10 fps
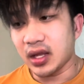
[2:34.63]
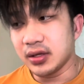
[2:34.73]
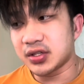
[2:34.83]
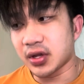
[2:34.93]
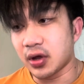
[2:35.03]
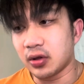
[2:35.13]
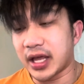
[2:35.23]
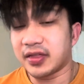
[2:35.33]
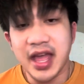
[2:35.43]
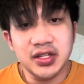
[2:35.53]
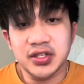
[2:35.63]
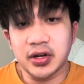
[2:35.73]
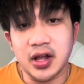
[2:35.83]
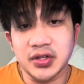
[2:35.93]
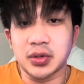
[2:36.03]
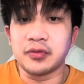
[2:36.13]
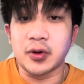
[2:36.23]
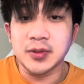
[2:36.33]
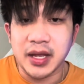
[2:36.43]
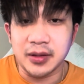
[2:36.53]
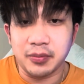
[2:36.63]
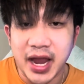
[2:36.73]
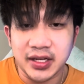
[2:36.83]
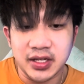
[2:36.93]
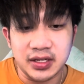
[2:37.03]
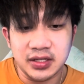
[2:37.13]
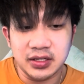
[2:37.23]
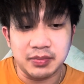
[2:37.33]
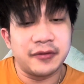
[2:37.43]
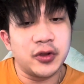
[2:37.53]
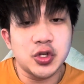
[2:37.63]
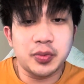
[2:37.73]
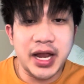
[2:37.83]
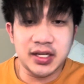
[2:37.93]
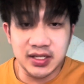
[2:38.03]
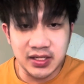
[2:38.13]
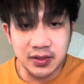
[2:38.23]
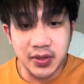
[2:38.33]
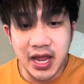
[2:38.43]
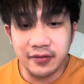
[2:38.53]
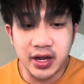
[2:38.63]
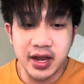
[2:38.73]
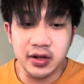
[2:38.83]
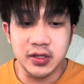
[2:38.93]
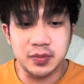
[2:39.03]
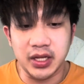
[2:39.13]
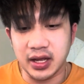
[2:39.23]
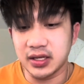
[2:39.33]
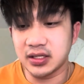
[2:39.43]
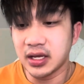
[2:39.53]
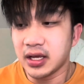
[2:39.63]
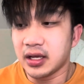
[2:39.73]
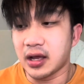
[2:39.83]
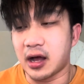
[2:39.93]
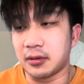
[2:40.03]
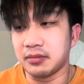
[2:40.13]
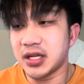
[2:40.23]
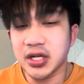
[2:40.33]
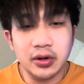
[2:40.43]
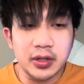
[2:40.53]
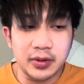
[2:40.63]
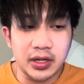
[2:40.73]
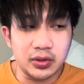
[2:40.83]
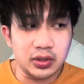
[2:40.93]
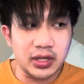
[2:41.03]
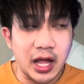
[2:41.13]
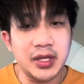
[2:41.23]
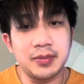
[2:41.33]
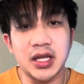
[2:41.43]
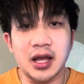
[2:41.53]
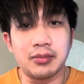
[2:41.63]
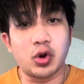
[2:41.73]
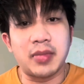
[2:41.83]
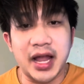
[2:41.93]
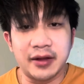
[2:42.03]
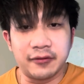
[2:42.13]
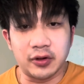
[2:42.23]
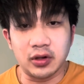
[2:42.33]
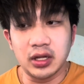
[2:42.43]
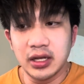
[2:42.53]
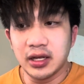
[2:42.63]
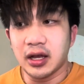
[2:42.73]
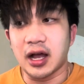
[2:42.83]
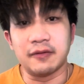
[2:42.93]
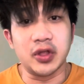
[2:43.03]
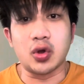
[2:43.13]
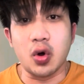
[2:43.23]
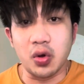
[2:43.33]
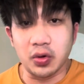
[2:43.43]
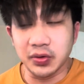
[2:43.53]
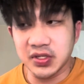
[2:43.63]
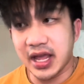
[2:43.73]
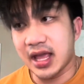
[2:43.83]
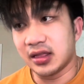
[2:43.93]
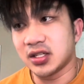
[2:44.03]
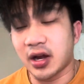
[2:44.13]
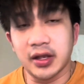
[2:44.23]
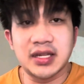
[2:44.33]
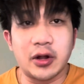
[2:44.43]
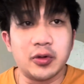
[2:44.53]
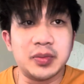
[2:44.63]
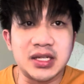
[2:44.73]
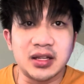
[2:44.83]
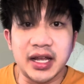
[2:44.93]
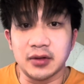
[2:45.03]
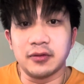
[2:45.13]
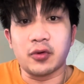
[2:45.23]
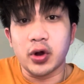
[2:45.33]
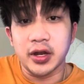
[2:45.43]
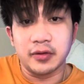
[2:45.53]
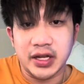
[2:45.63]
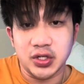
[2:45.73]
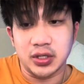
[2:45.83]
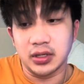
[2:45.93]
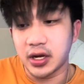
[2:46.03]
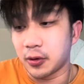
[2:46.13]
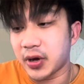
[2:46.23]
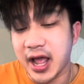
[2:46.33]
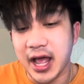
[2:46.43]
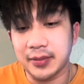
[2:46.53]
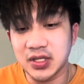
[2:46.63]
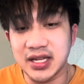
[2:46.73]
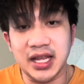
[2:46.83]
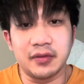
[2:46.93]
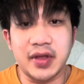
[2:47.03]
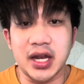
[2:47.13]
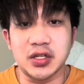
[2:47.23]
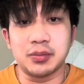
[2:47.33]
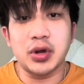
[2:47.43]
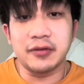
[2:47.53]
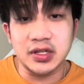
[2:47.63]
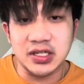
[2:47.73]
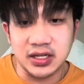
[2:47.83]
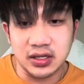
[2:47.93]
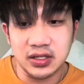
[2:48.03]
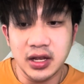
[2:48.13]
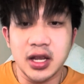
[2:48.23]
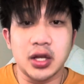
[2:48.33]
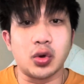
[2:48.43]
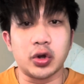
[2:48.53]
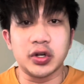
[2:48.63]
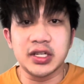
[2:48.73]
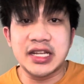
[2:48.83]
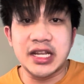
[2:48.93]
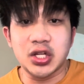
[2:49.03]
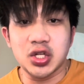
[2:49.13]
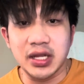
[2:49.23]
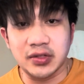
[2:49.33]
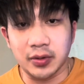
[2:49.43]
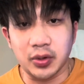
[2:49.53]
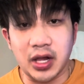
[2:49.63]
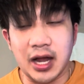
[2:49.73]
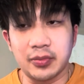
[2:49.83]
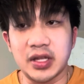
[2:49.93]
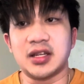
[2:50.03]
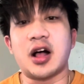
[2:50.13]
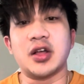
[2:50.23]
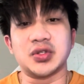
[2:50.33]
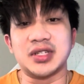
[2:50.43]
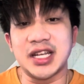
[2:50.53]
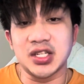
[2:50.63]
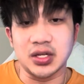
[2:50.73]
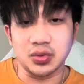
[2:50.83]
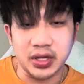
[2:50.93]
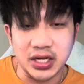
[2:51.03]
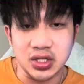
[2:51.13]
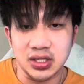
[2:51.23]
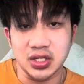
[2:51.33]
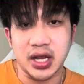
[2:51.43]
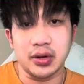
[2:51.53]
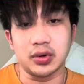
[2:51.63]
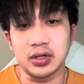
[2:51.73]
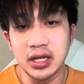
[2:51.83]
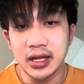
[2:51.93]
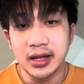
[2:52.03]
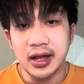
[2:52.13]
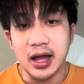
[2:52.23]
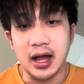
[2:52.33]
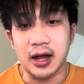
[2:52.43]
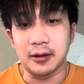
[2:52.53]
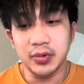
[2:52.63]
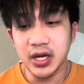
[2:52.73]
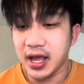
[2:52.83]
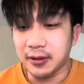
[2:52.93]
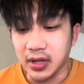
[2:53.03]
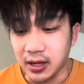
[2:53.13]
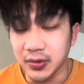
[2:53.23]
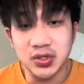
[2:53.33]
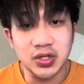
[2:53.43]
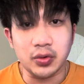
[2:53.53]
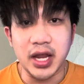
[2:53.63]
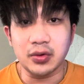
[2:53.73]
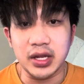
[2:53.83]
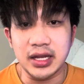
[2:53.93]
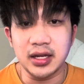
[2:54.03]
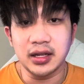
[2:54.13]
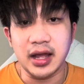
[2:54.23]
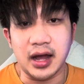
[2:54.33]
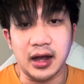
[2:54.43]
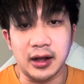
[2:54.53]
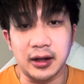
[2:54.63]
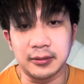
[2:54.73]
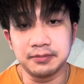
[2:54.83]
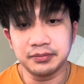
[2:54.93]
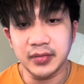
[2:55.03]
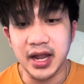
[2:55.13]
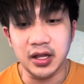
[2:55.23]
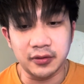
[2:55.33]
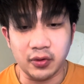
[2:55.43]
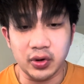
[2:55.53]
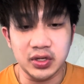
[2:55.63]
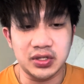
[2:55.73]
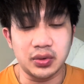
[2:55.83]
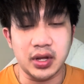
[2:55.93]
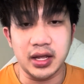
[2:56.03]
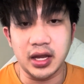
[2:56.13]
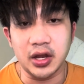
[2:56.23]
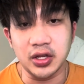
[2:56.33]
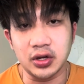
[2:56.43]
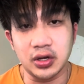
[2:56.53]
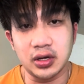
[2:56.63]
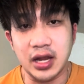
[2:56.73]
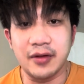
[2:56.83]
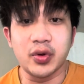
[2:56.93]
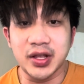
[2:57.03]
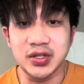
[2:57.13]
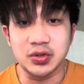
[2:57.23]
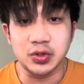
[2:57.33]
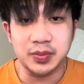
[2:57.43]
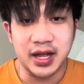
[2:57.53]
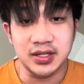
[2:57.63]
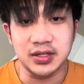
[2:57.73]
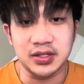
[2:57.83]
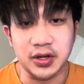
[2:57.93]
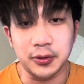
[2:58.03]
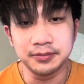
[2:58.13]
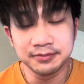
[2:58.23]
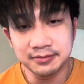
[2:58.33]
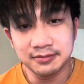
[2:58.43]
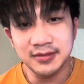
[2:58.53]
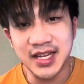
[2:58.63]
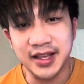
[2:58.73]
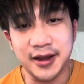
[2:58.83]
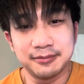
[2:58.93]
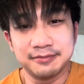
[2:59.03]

So like that in turn also informs my future practice as a behavior analyst, because in general, it'll help me become more mindful of the goals and the targets that I will be selecting for intervention, perhaps taking advantage of preferences in order to teach these verbal operants and also teach these relations in general. It was a great read. I look forward to hearing everyone else's responses. So take care.